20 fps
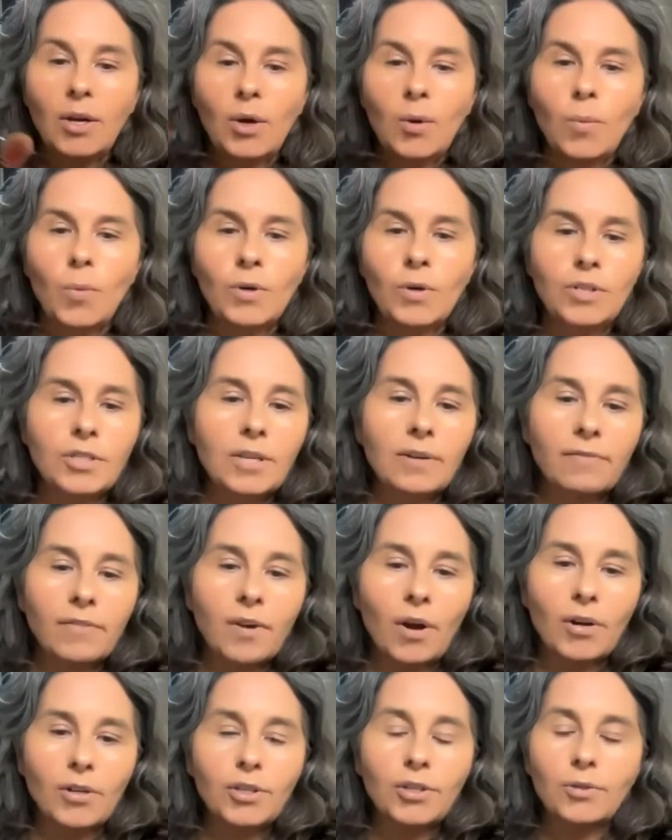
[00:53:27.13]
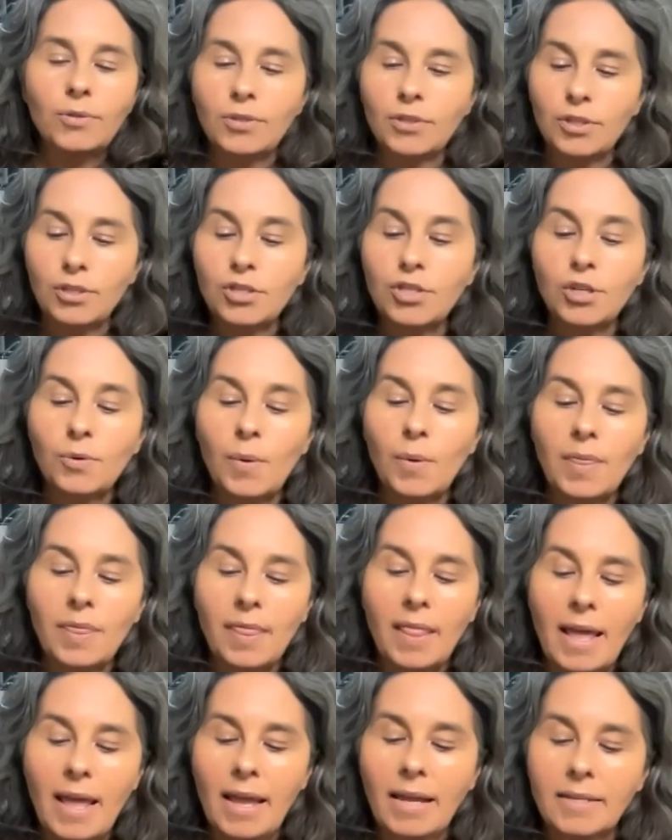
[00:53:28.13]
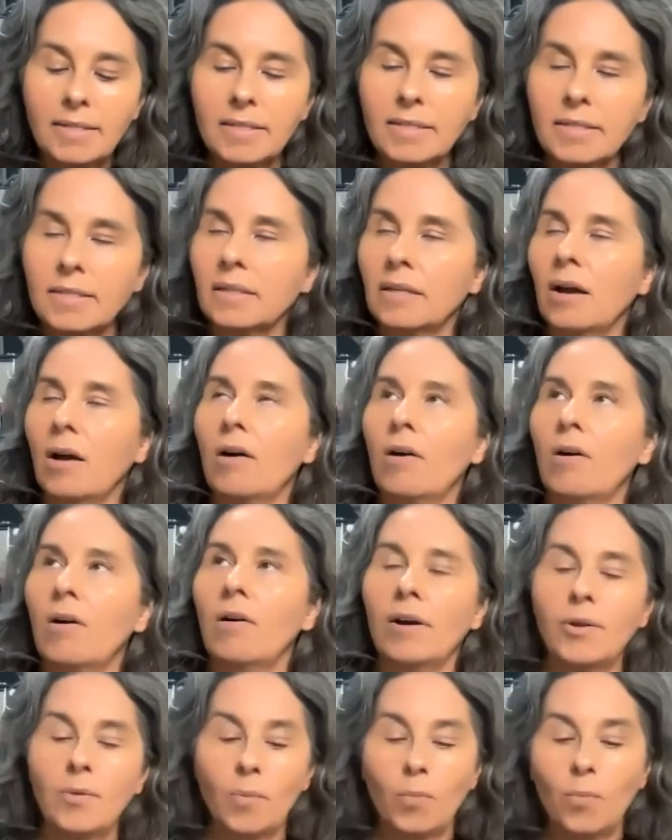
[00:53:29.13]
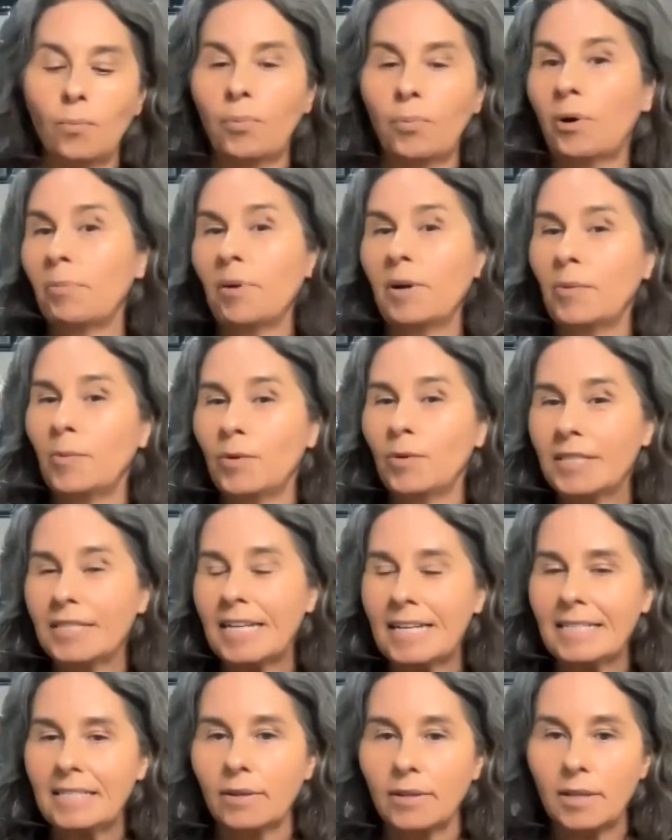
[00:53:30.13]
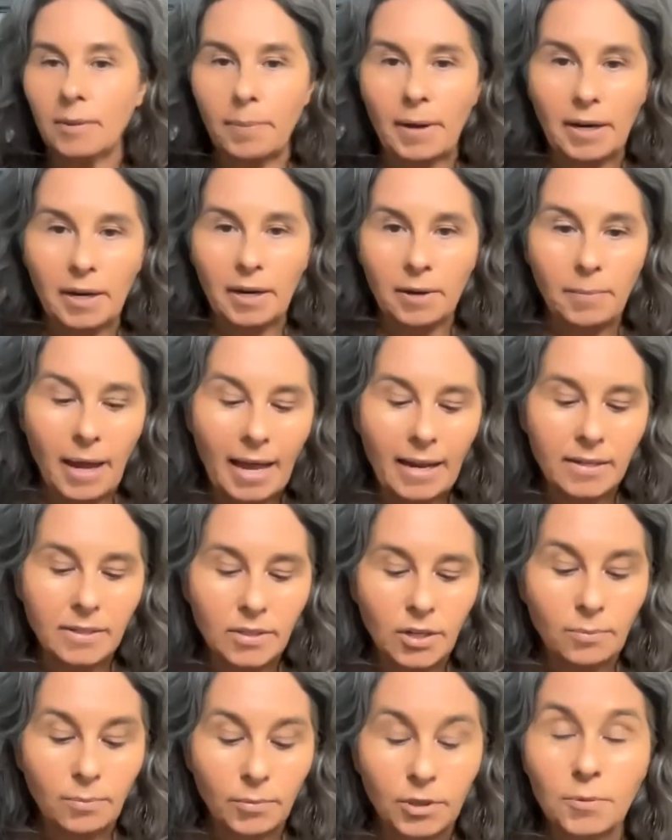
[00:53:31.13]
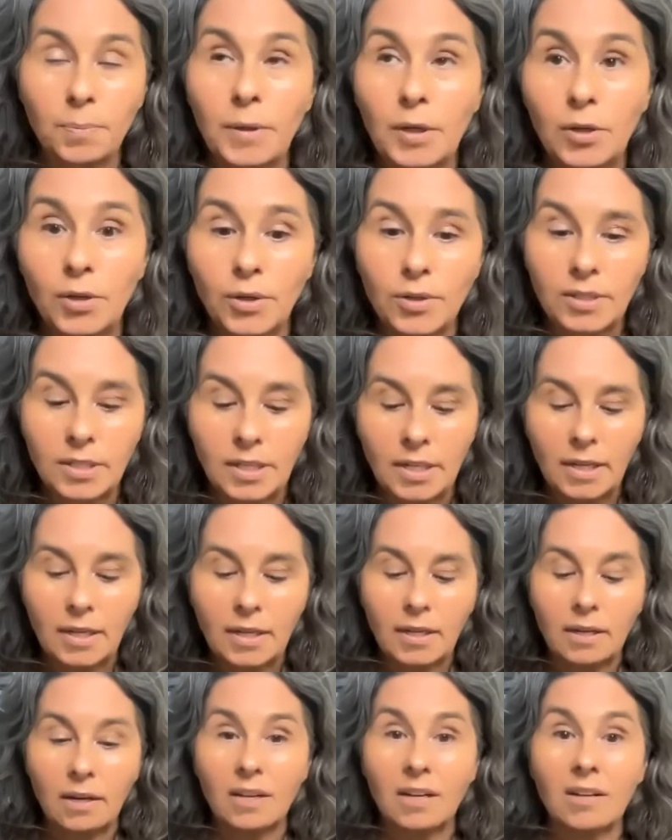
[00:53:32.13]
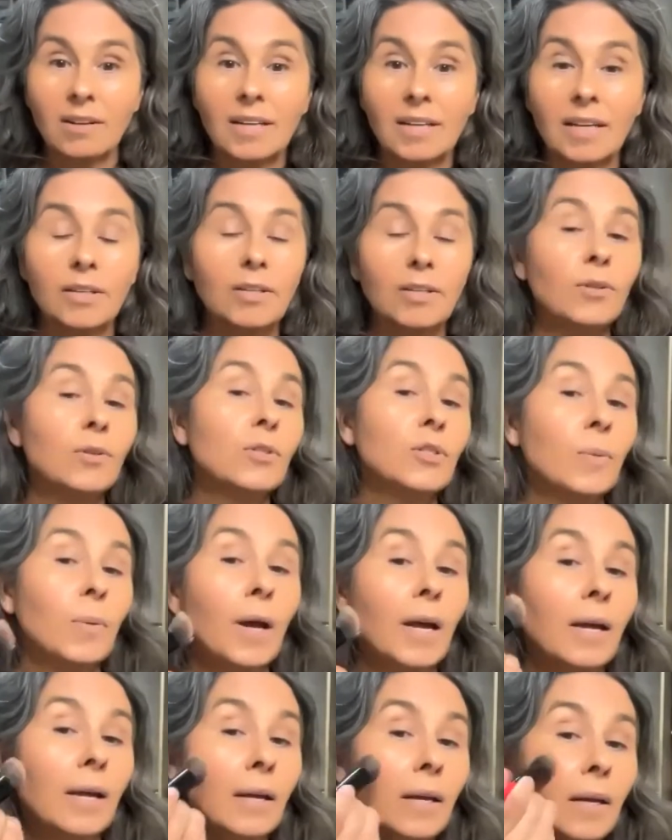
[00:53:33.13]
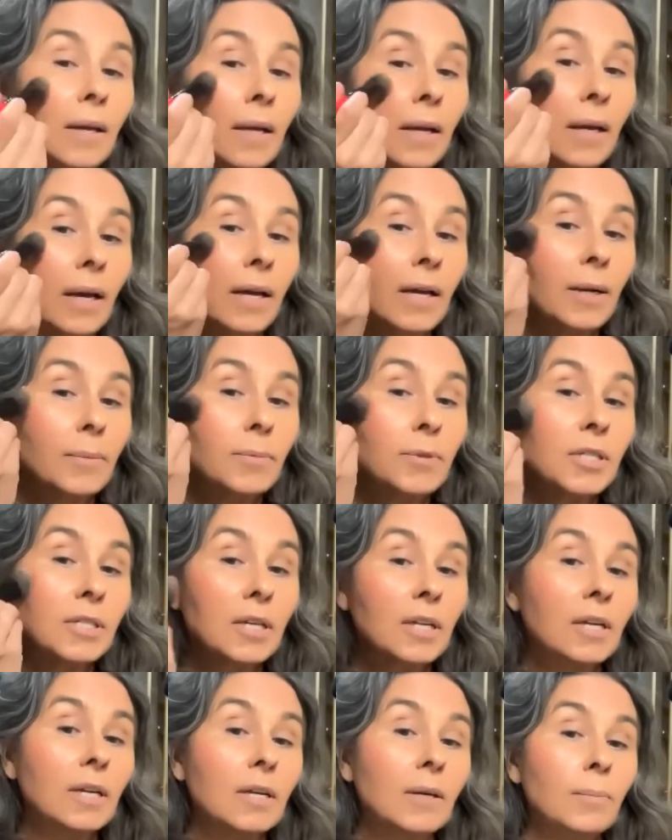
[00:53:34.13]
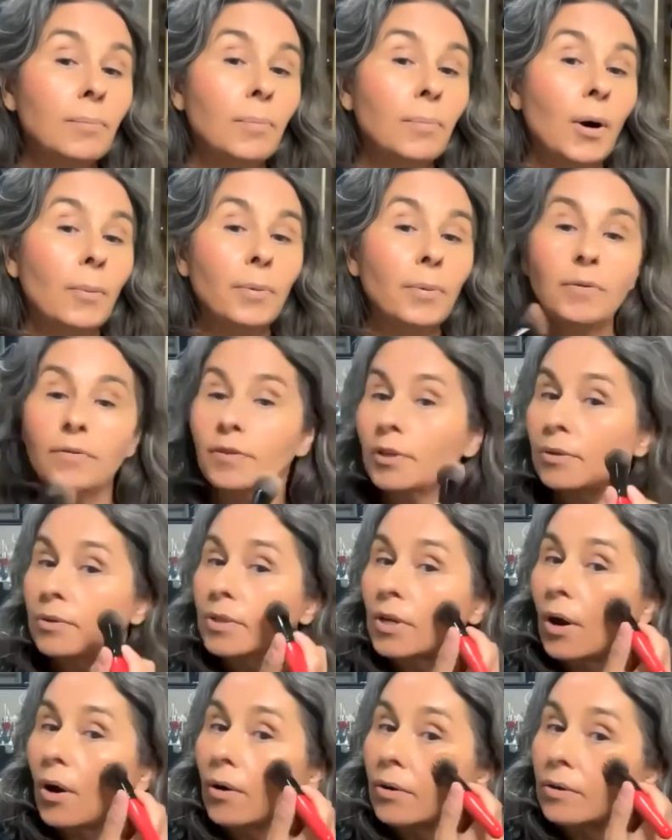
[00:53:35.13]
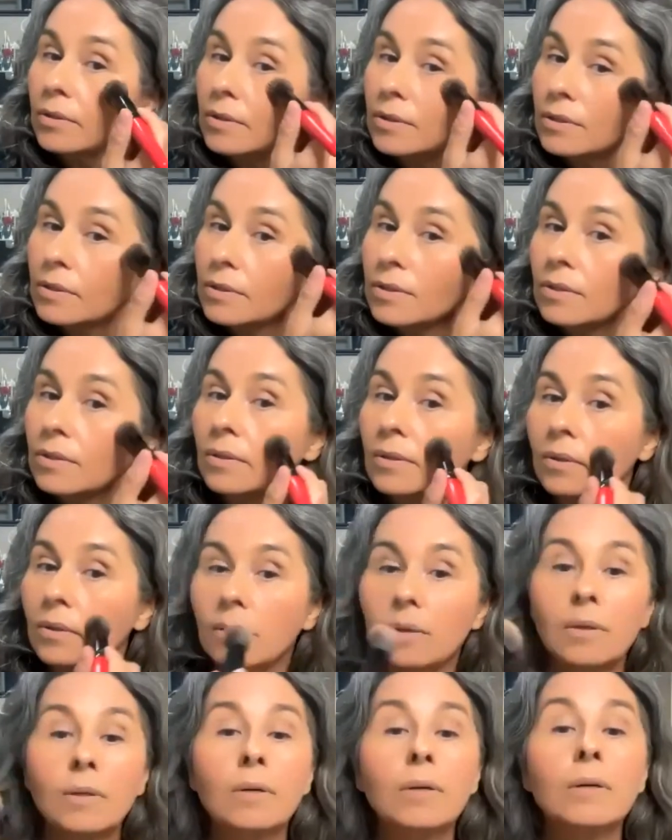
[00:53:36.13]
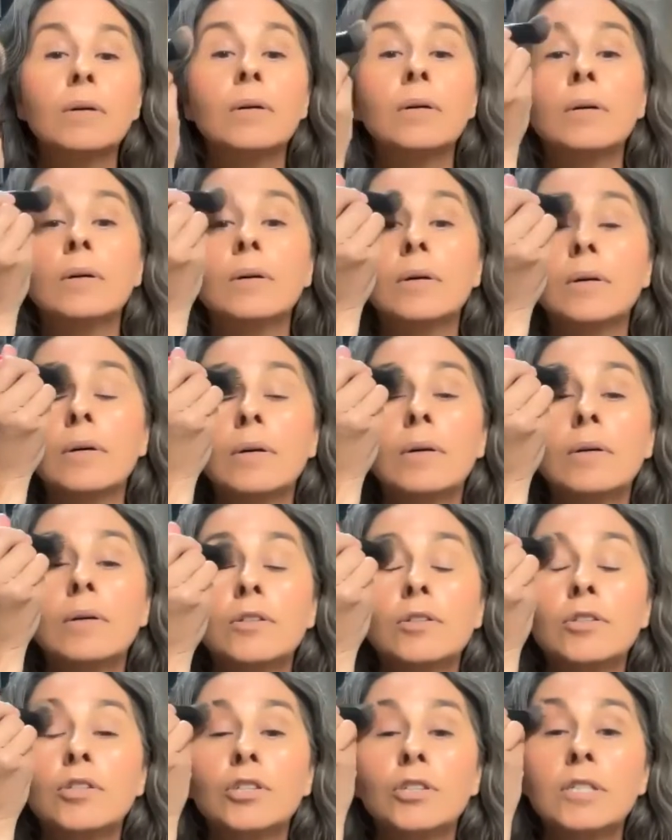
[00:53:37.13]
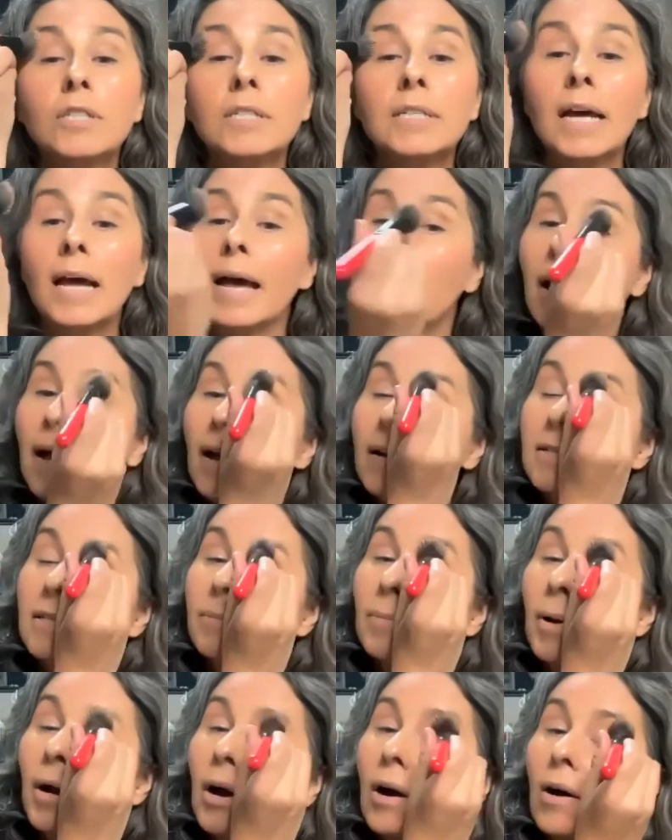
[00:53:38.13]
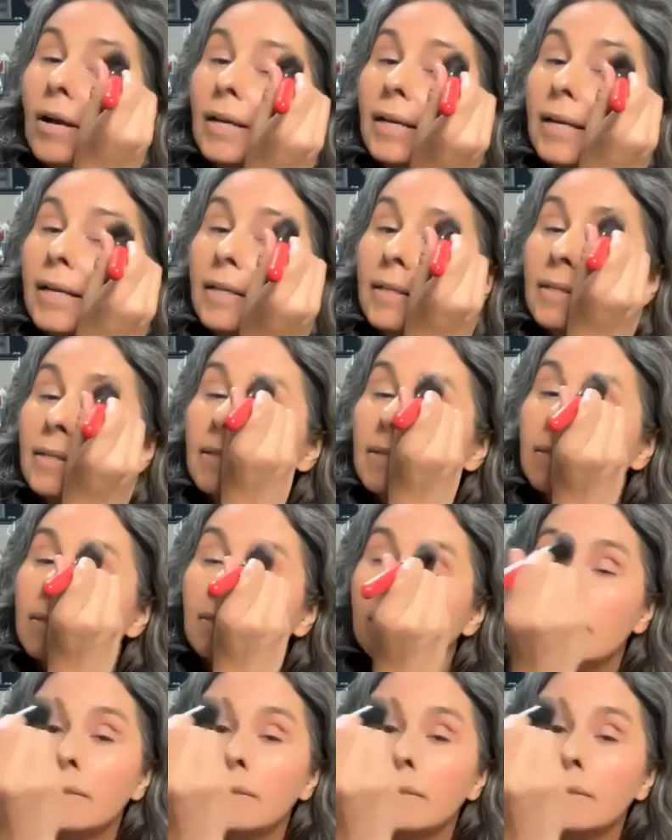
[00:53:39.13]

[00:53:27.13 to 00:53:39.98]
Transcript: Once I've got used to doing this, I probably wouldn't test it on the back of my hand so much because I kind of get used to it. And I'm just going to pop a few dots just to add on my eyelids